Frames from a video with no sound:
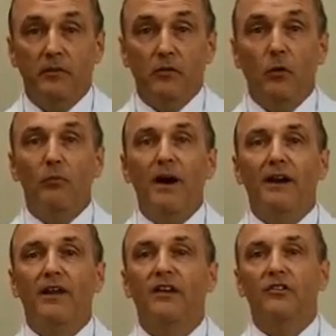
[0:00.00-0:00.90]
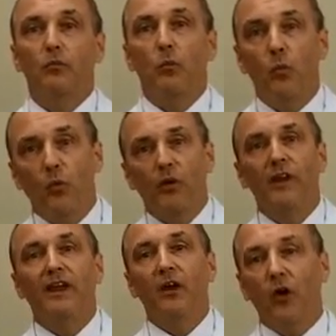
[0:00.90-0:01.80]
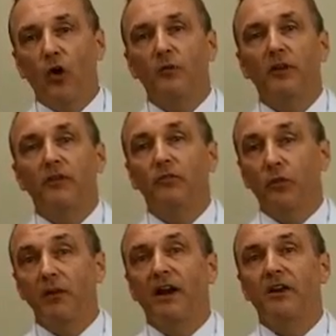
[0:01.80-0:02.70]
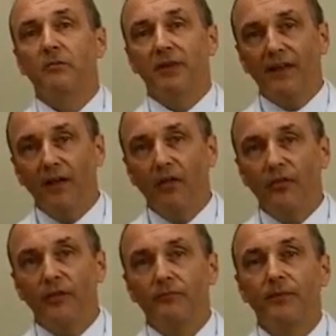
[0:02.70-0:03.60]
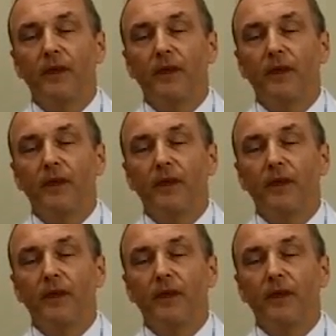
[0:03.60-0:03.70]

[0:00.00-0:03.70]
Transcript: your whole body has to work in harmony for the body to be healthy.